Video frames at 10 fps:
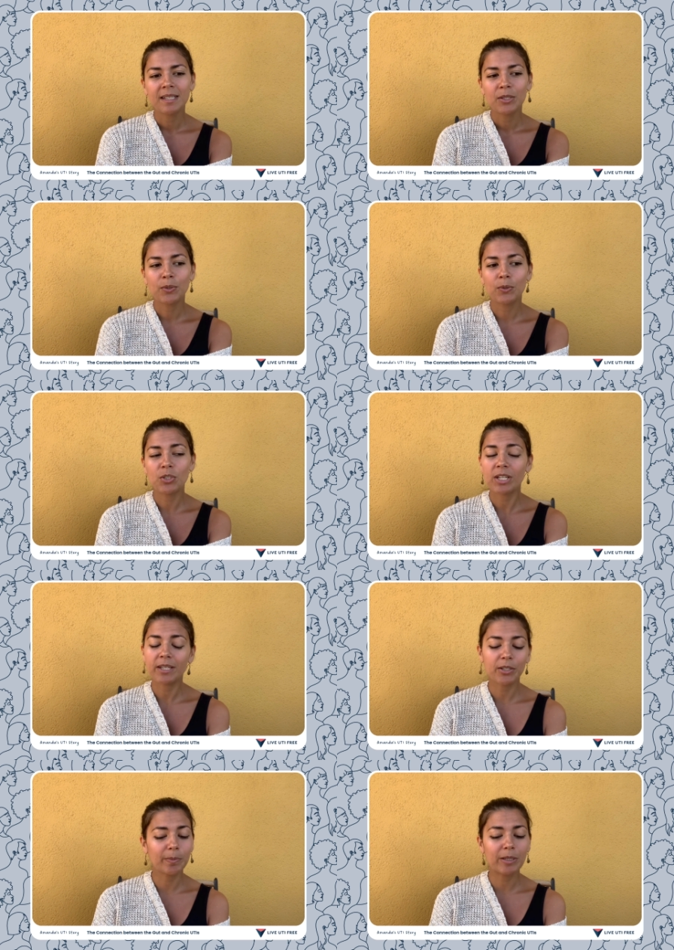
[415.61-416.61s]
who check
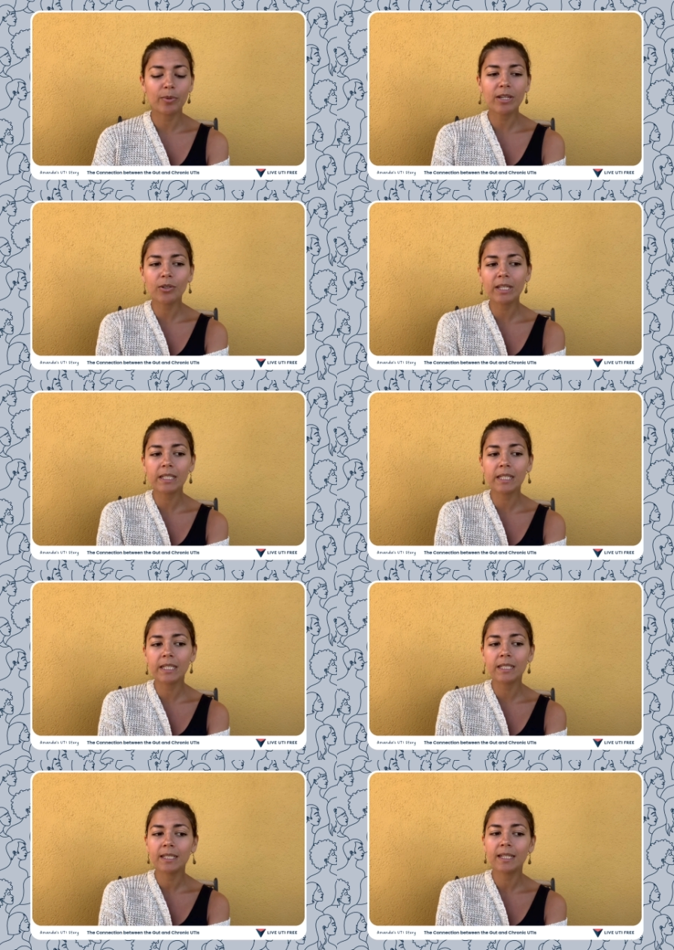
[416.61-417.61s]
in on me
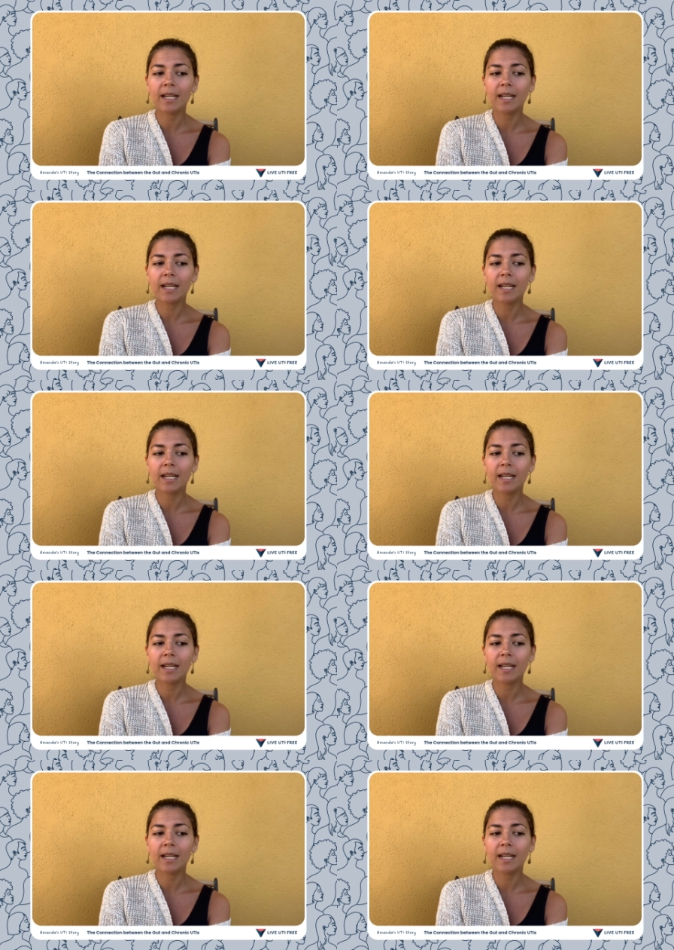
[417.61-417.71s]
regularly.